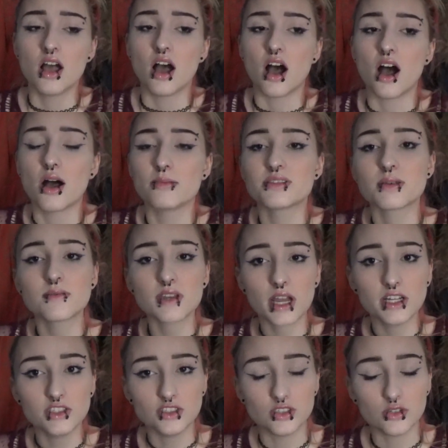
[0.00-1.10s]
Something I
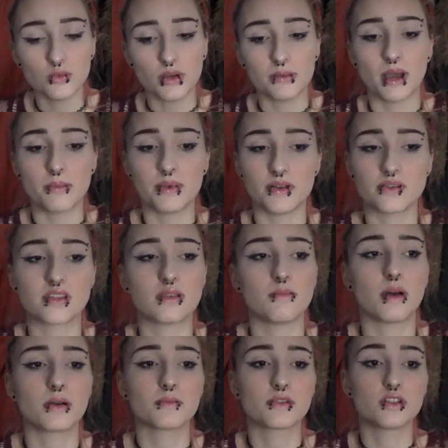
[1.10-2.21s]
do when my piercing
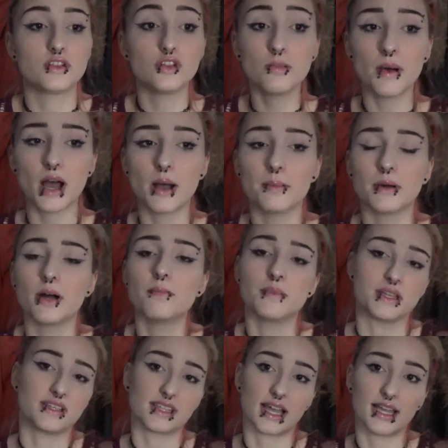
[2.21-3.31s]
bumps do pop up
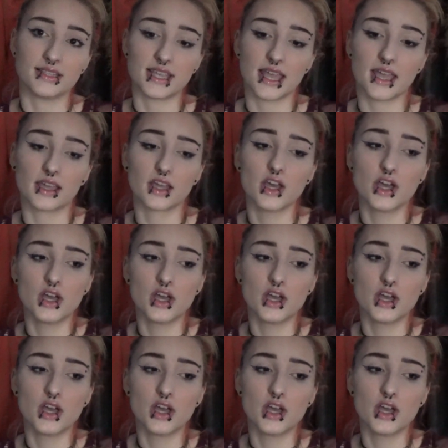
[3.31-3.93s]
is I take